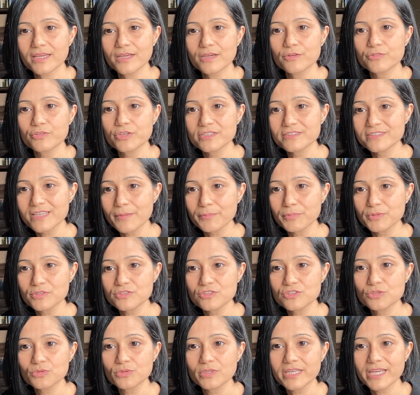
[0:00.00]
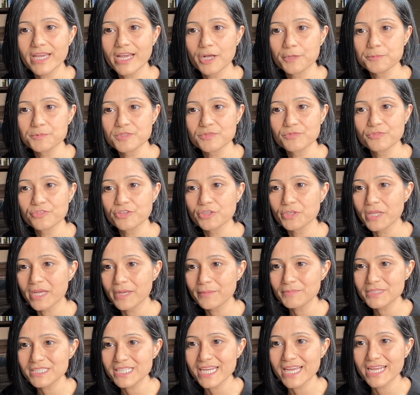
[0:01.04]
For example, stooling helps them feel
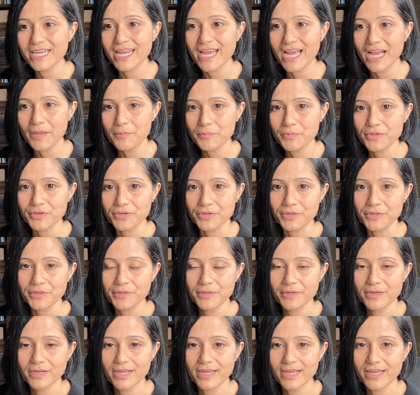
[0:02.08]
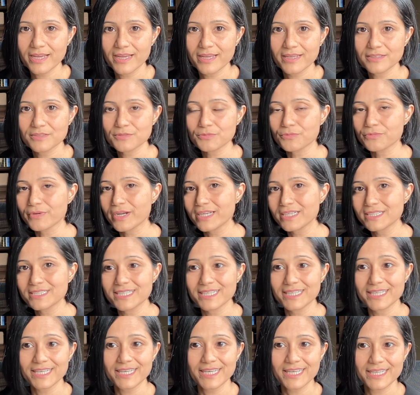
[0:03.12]
empty and happier and ready
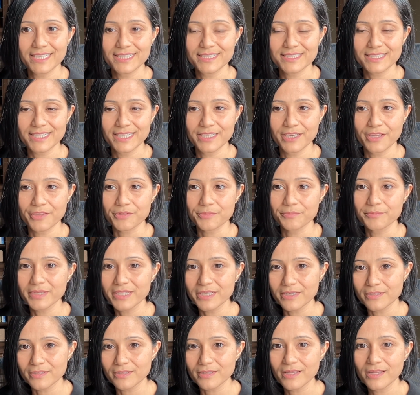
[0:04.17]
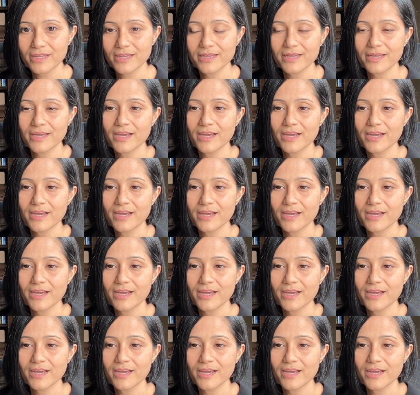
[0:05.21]
to eat another meal